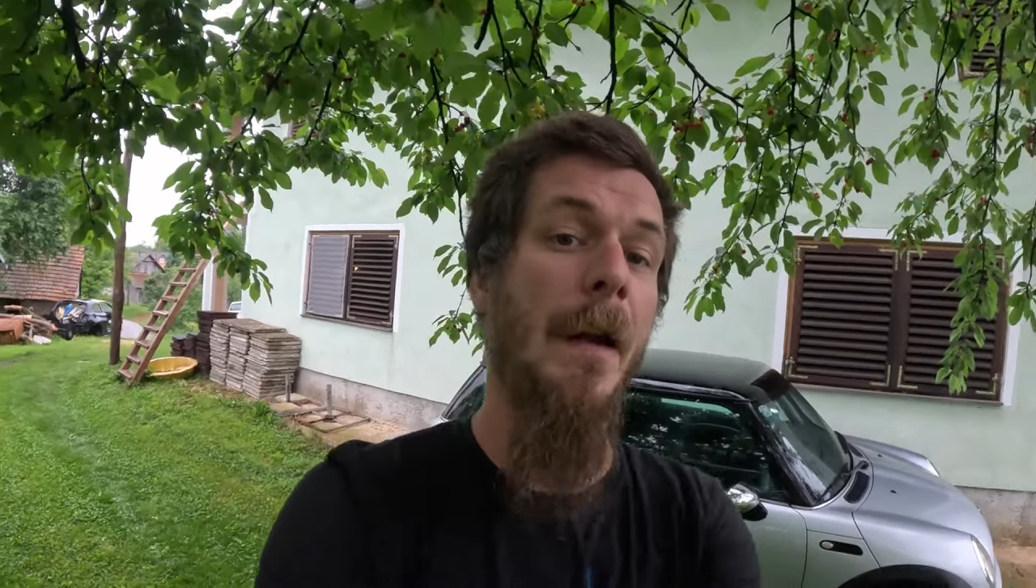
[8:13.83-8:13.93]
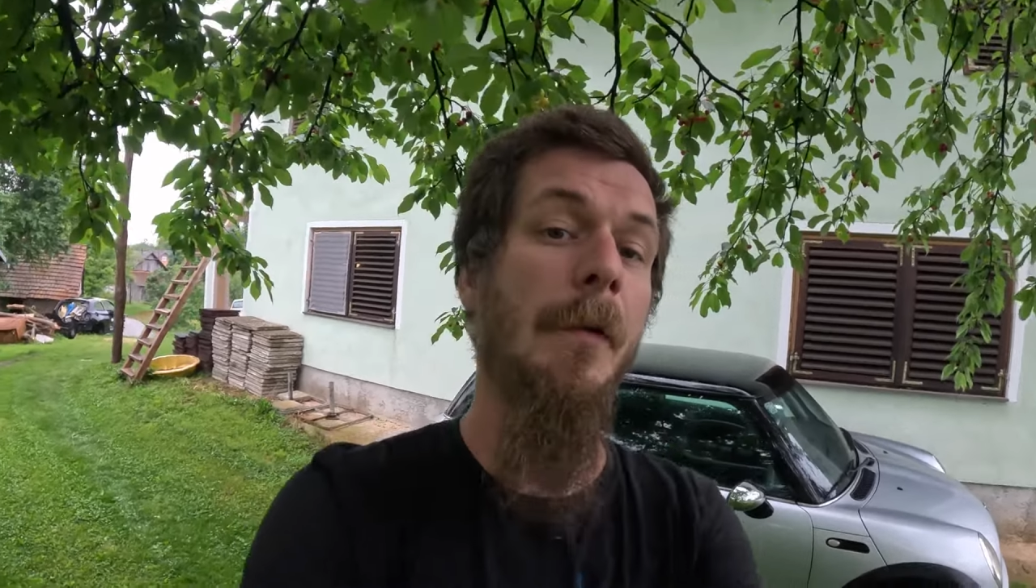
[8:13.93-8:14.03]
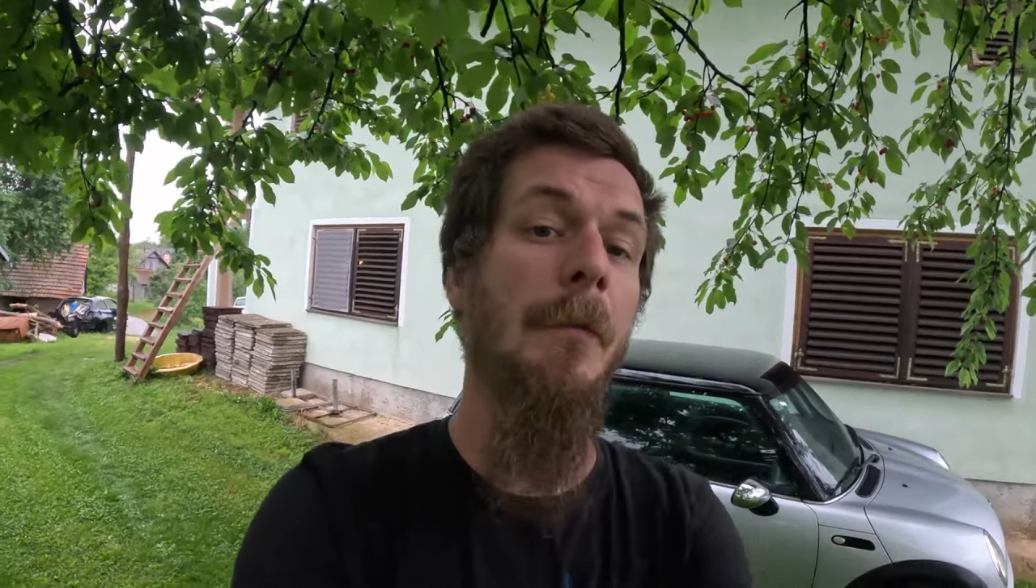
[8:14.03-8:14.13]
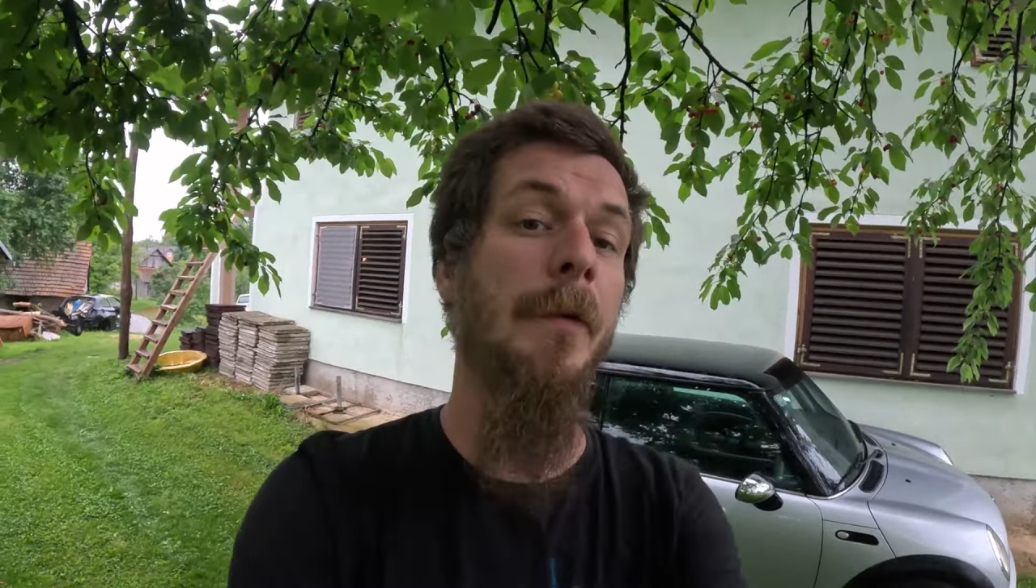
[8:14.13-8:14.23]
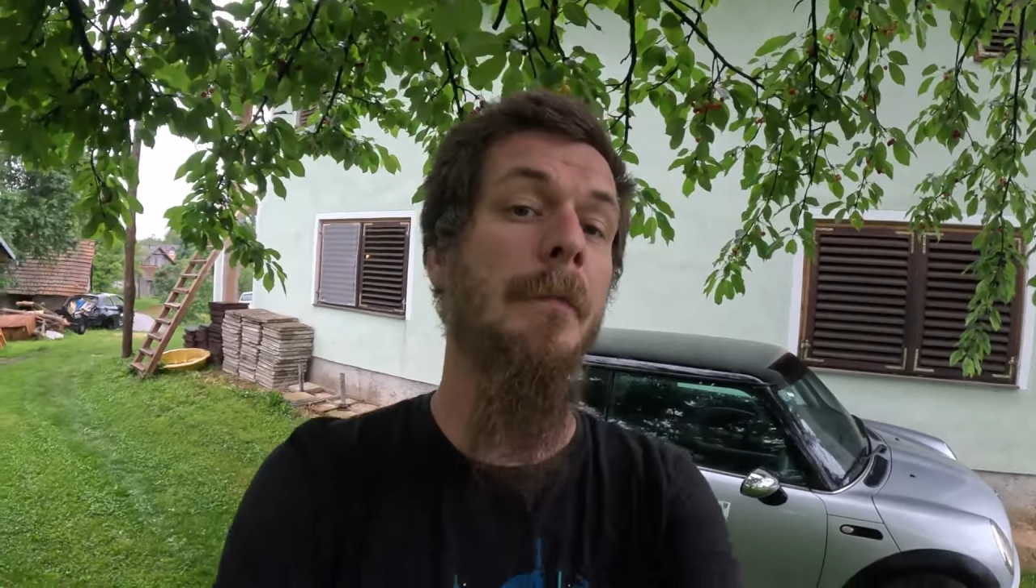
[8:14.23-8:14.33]
I
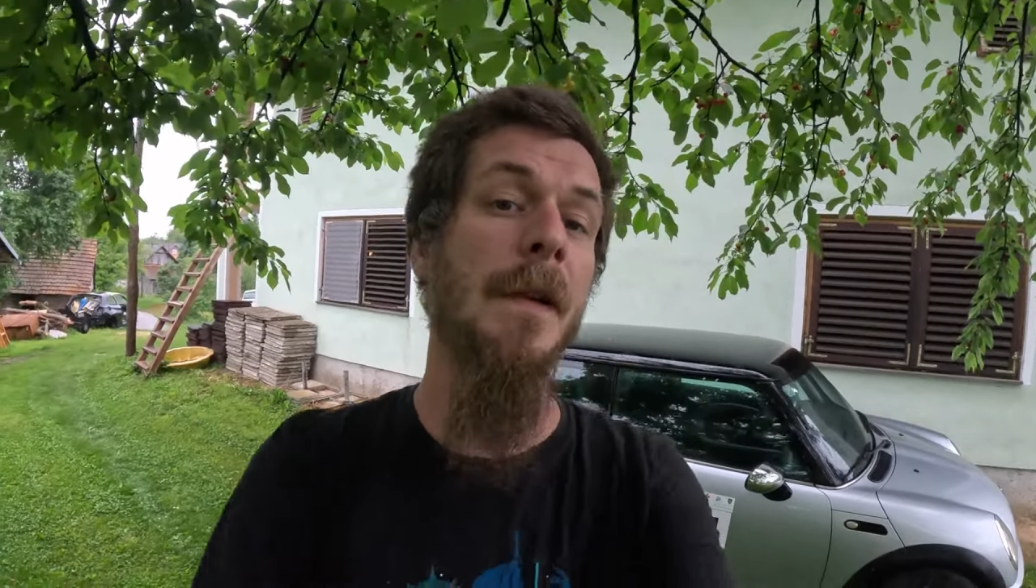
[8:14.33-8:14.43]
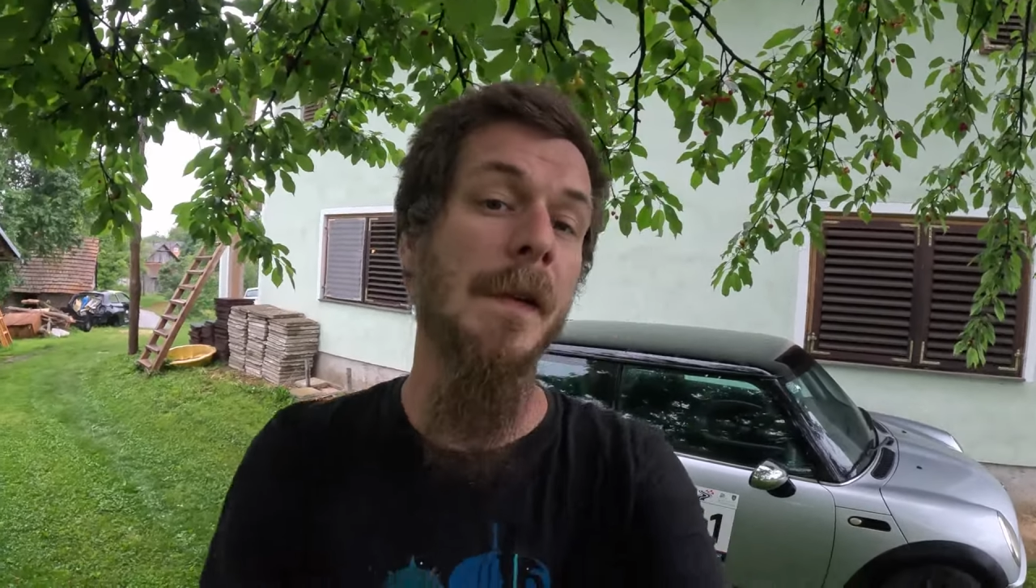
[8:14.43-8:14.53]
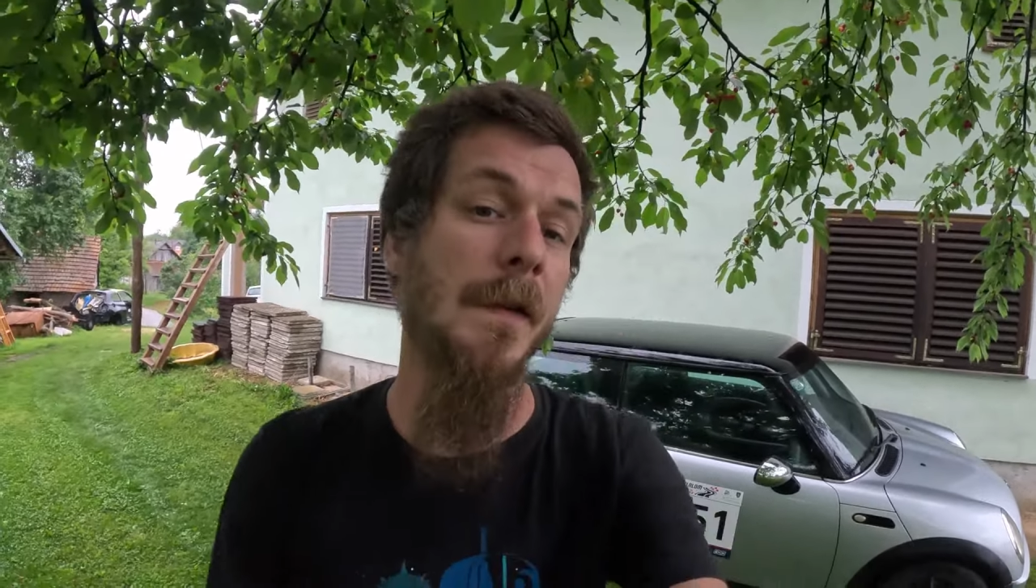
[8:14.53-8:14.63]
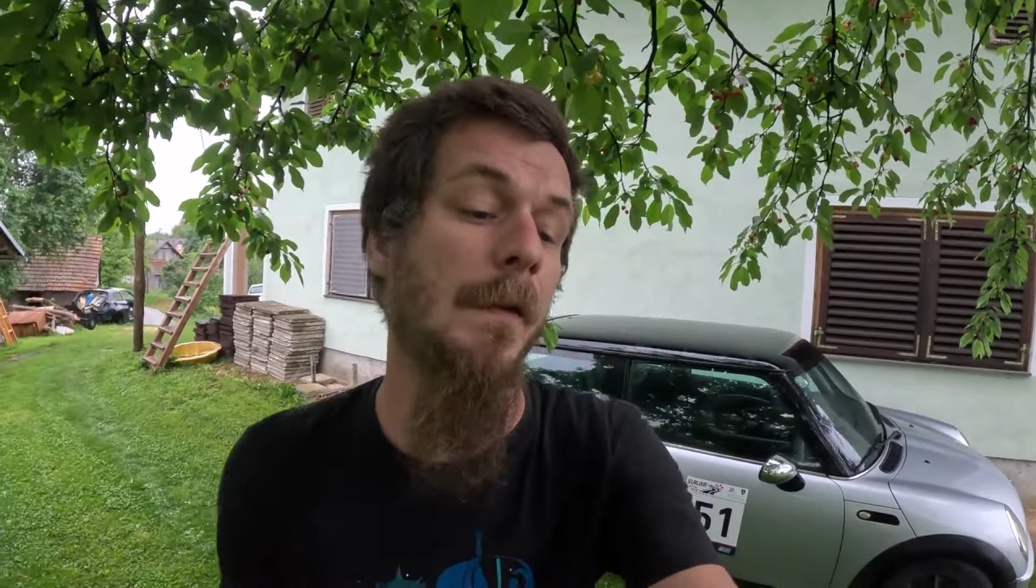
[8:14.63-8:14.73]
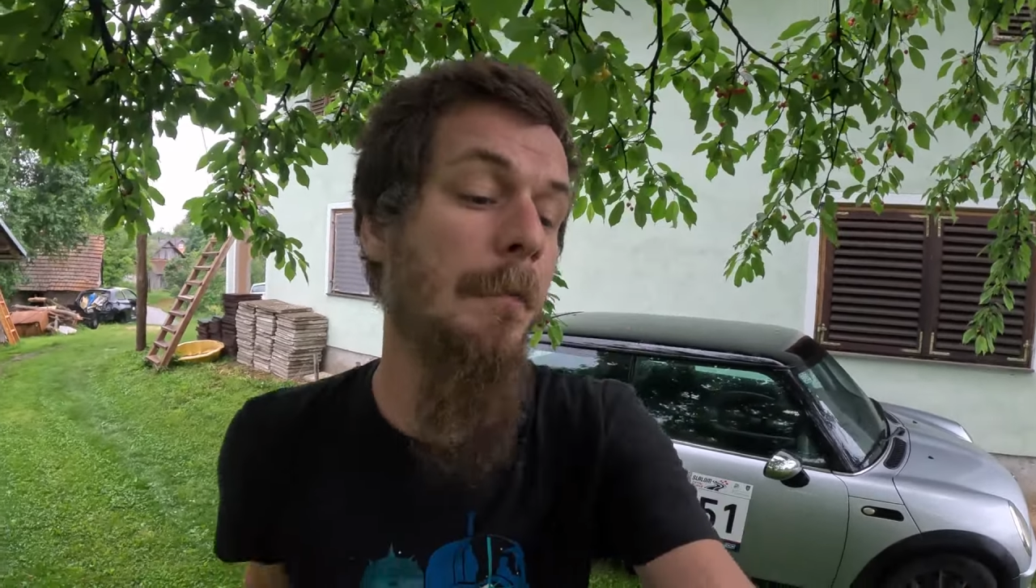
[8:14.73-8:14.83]
really want to make
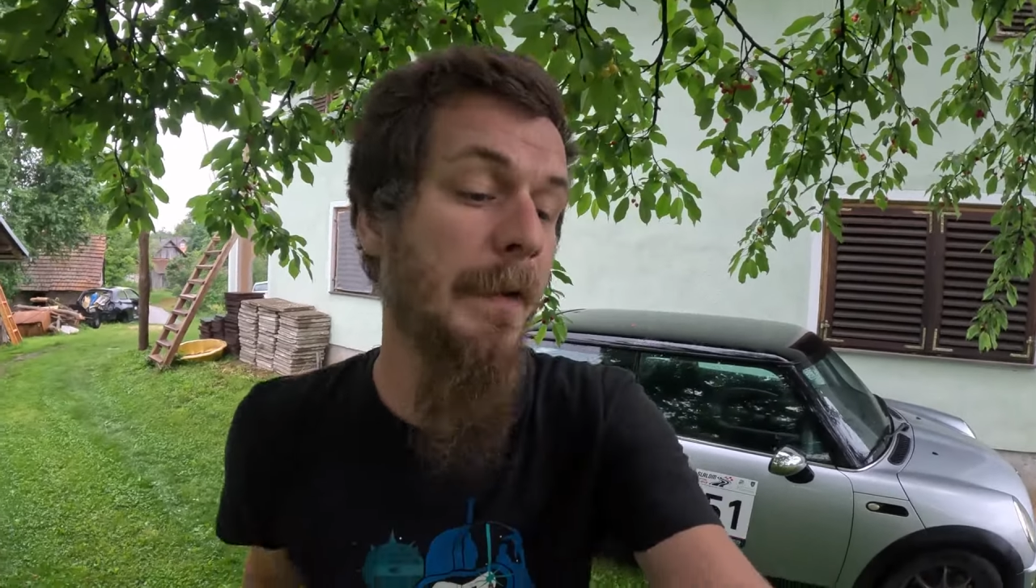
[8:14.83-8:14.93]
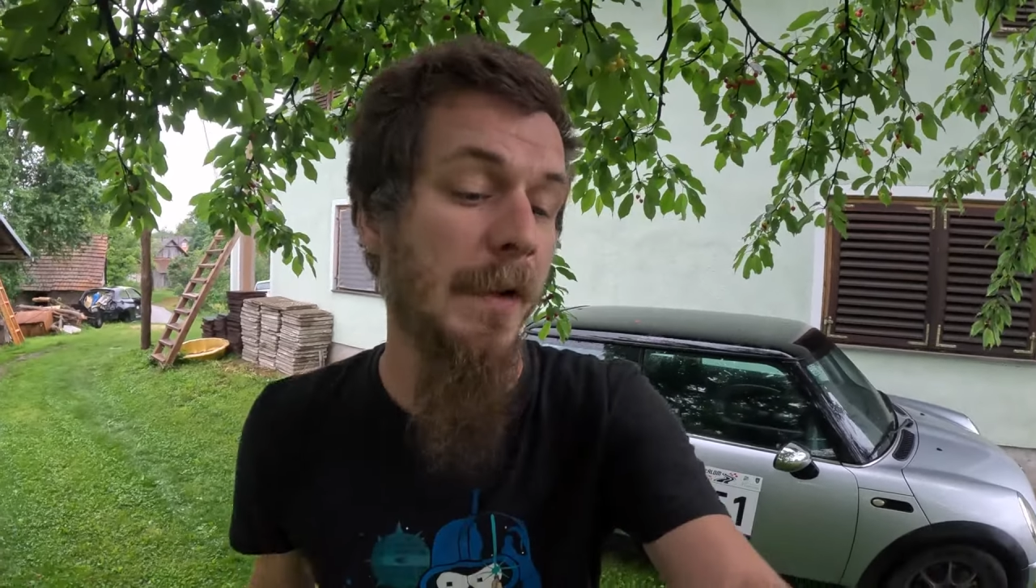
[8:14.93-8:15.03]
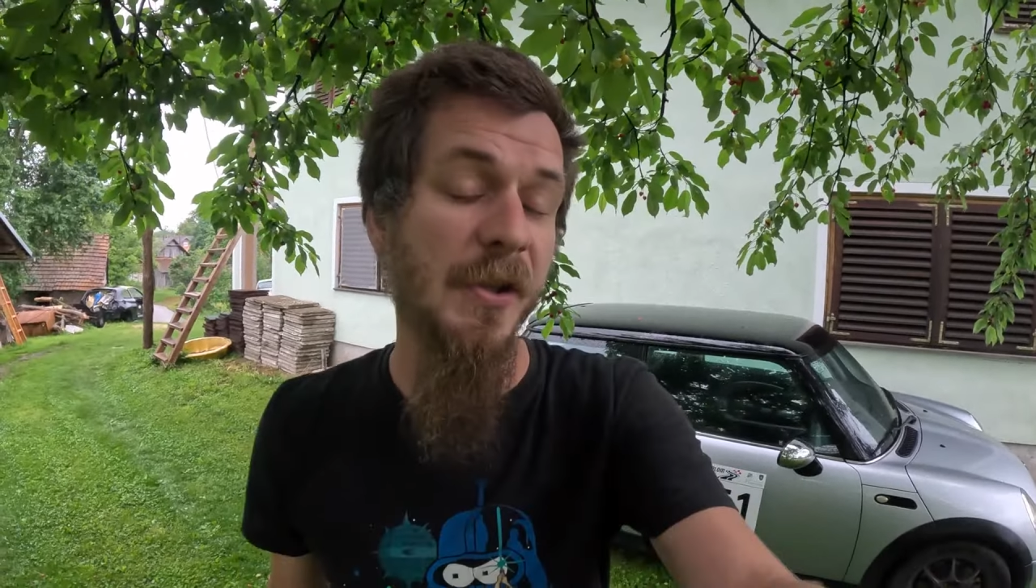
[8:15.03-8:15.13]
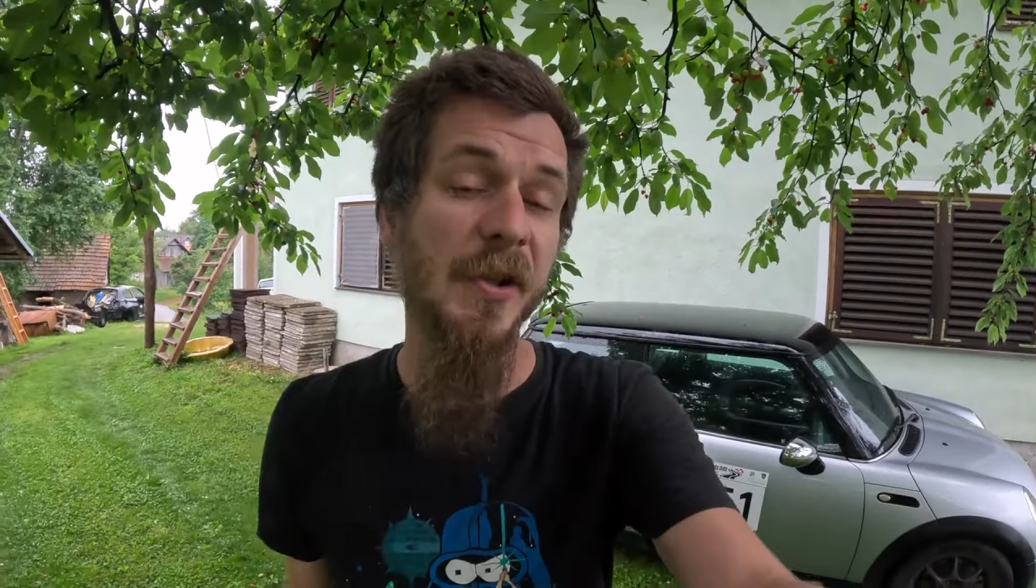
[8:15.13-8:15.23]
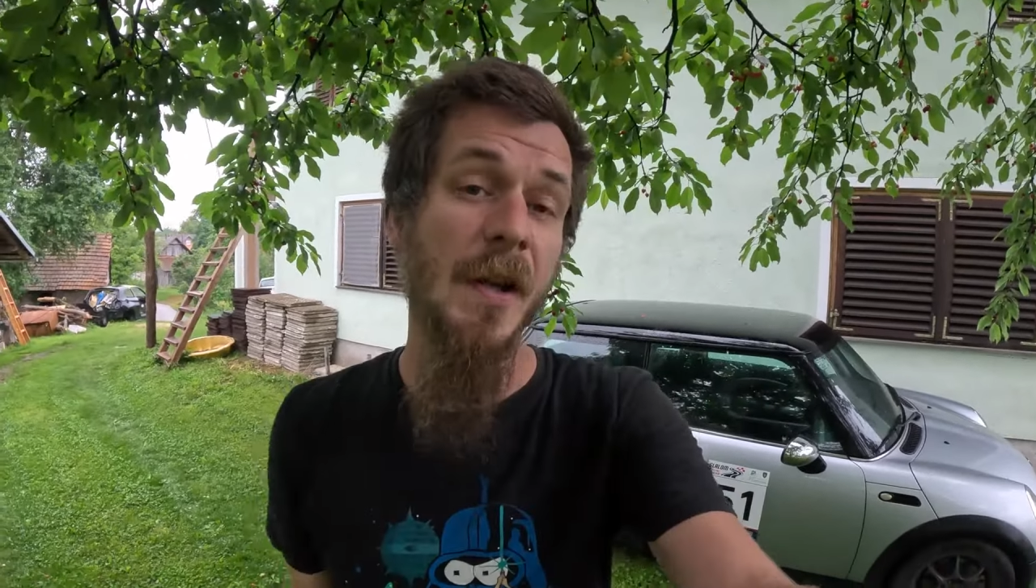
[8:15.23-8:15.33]
this
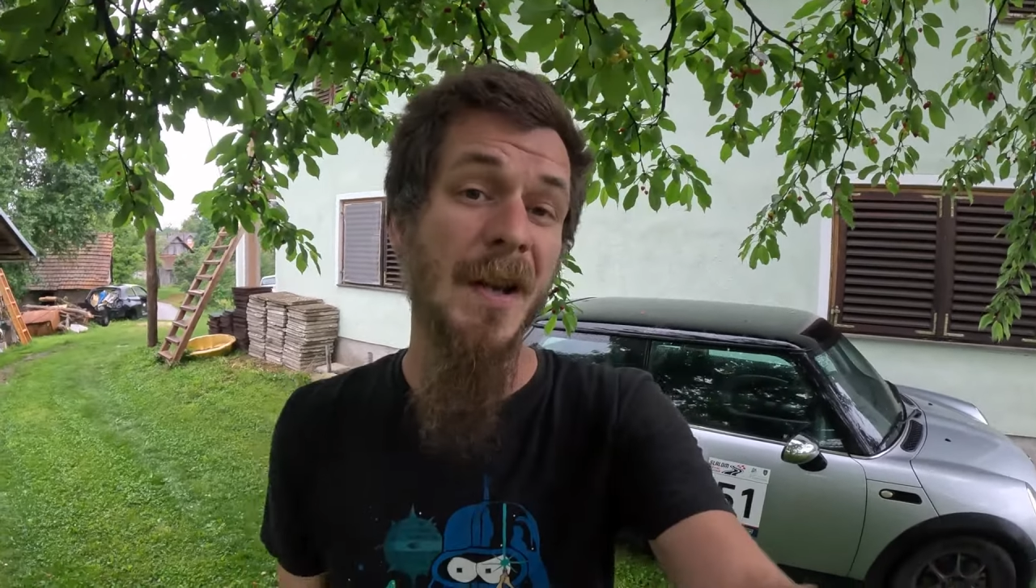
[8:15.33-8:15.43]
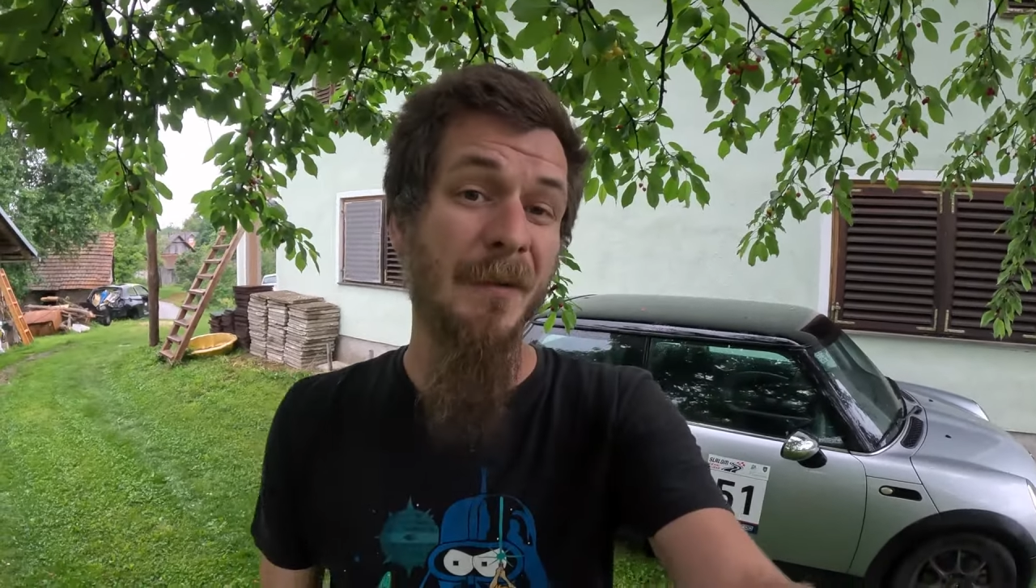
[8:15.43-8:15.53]
competition.